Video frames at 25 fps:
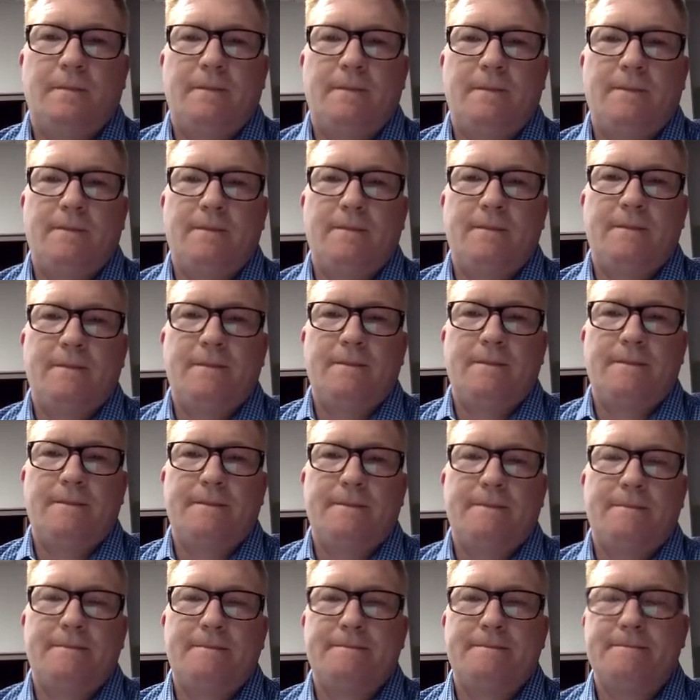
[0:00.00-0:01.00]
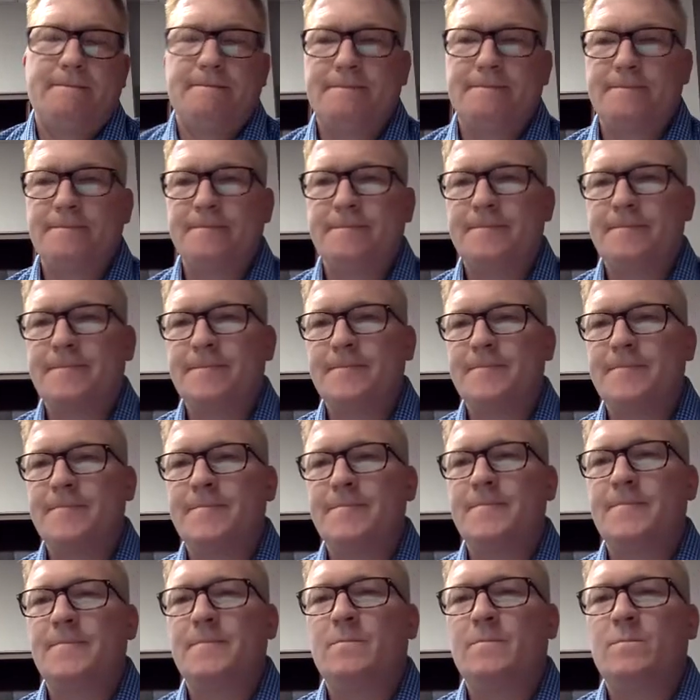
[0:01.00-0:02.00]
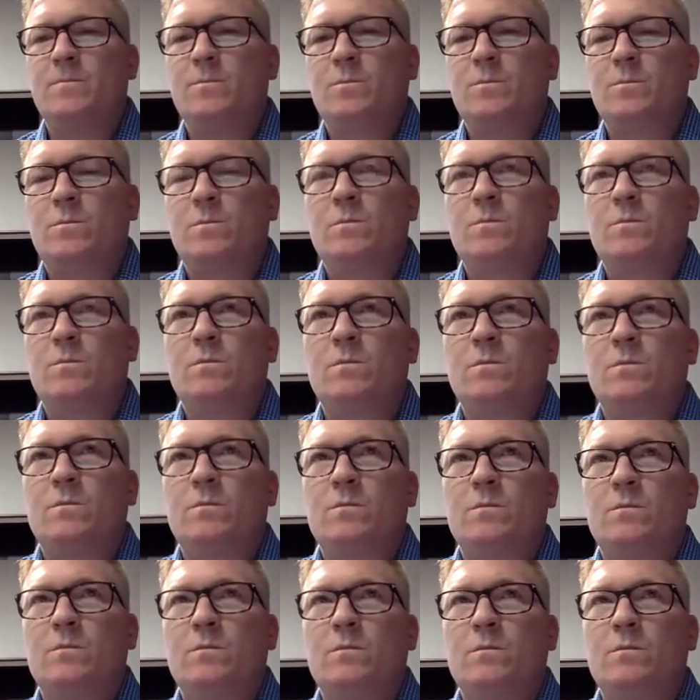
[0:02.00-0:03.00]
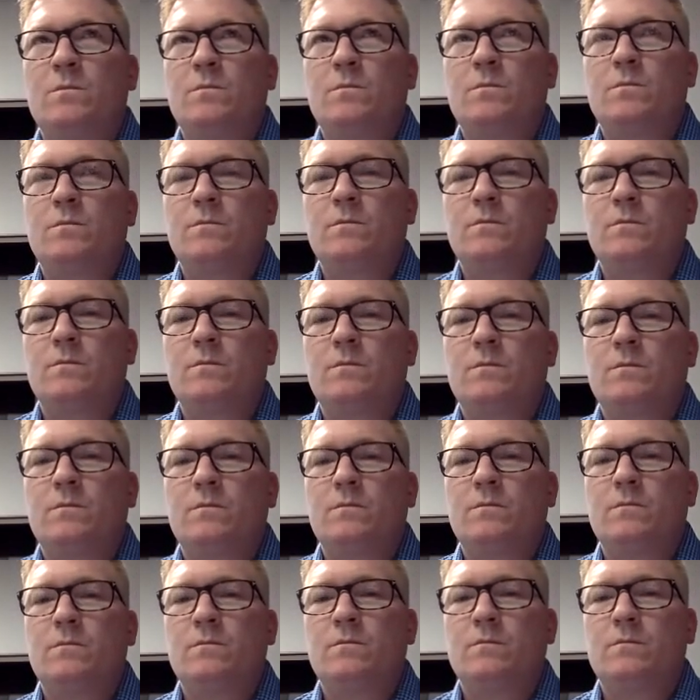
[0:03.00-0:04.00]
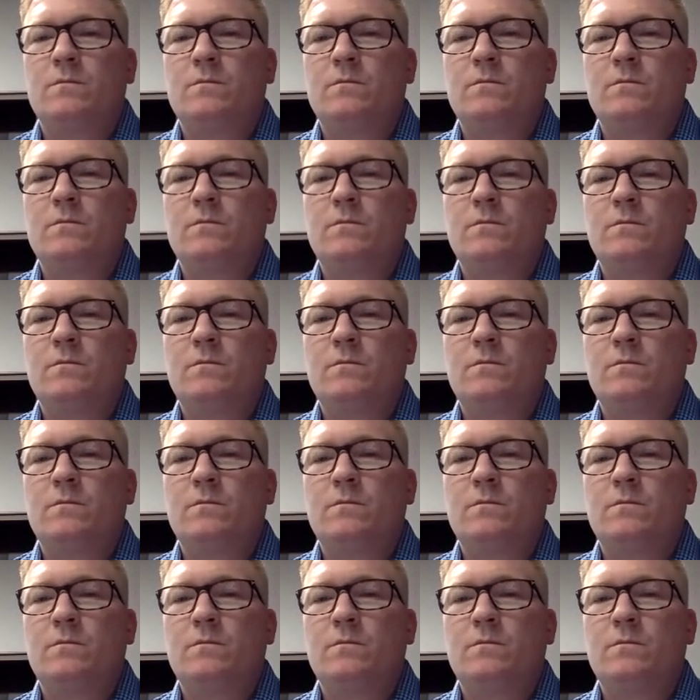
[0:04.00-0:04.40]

(not speaking)